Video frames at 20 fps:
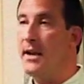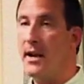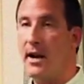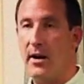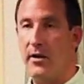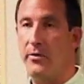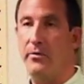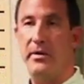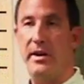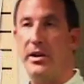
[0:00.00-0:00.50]
you
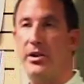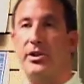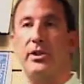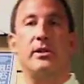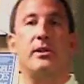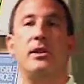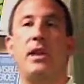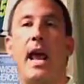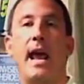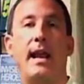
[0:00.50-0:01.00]
know, we used
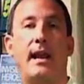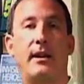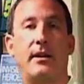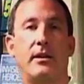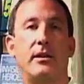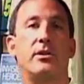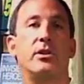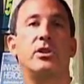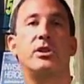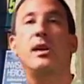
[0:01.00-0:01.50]
to take
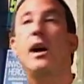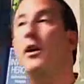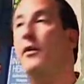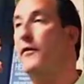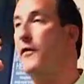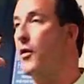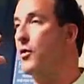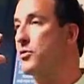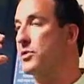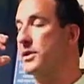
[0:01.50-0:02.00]
cell
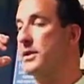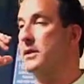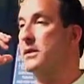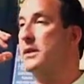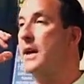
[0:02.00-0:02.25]
phones the